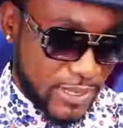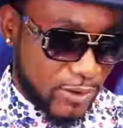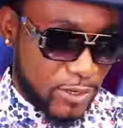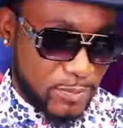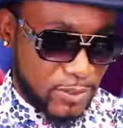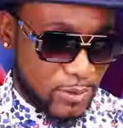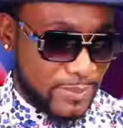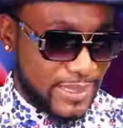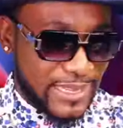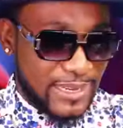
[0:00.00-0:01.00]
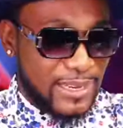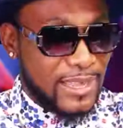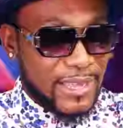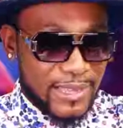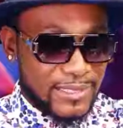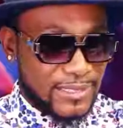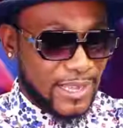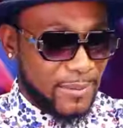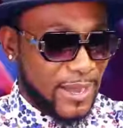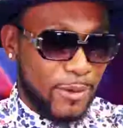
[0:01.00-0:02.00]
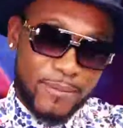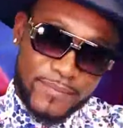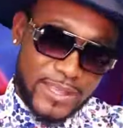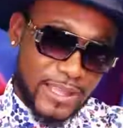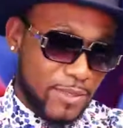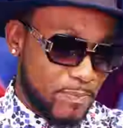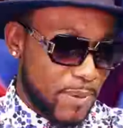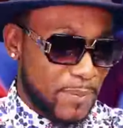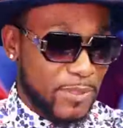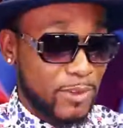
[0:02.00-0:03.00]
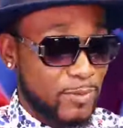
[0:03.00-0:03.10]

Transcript: to do that gospel song, but then somehow people